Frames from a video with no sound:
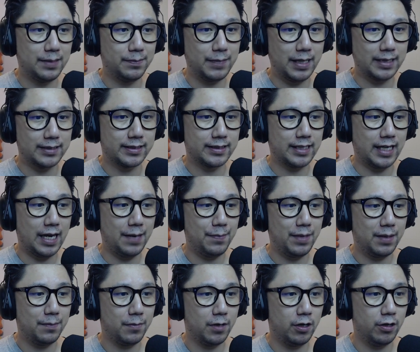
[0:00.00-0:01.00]
Deck's
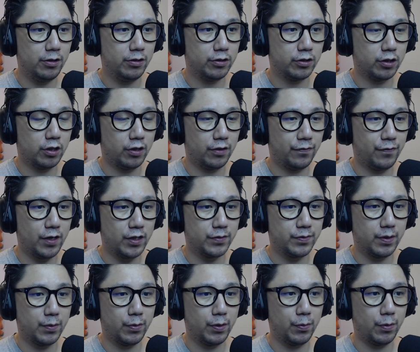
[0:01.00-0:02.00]
gaming mode. So first
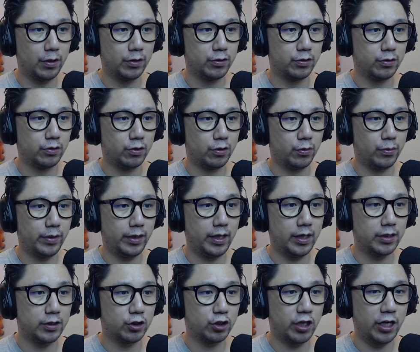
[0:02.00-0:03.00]
thing we want to do
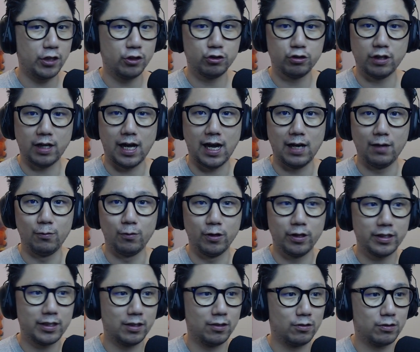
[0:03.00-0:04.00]
is change the
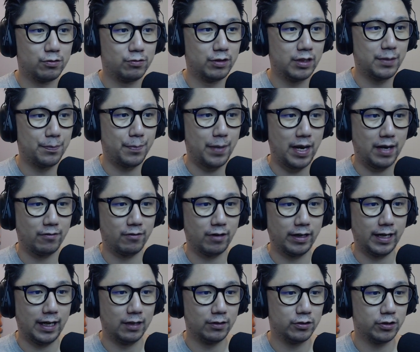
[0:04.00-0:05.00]
artwork. It looks really bad right
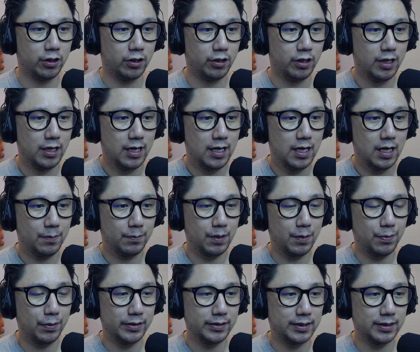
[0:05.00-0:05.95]
now. So I'm going to press the